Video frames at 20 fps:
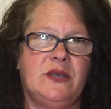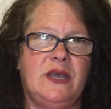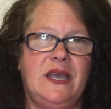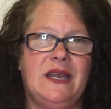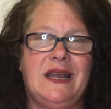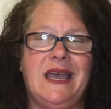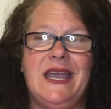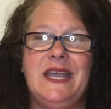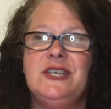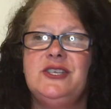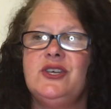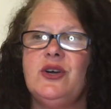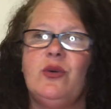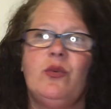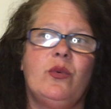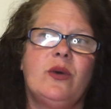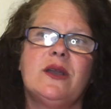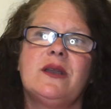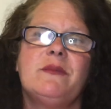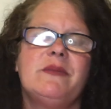And I don't
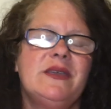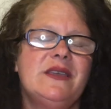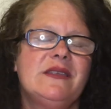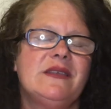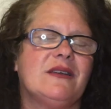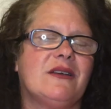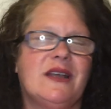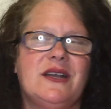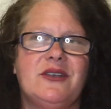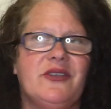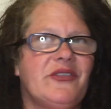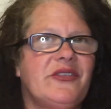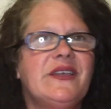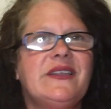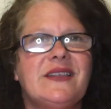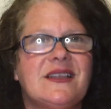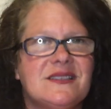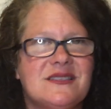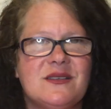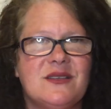want to be there. I don't think
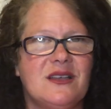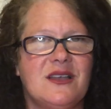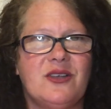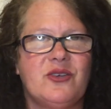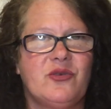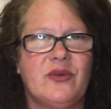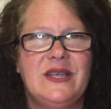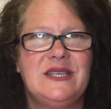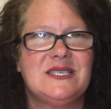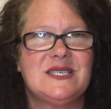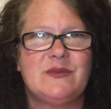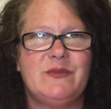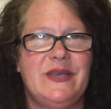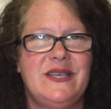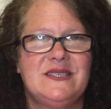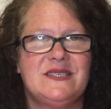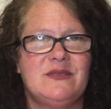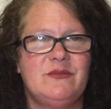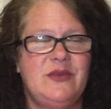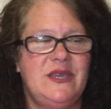that's a great
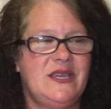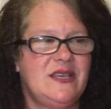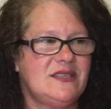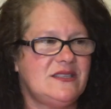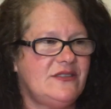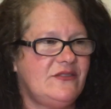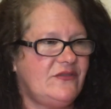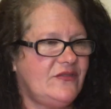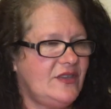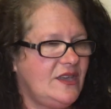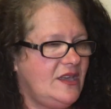space to be, because if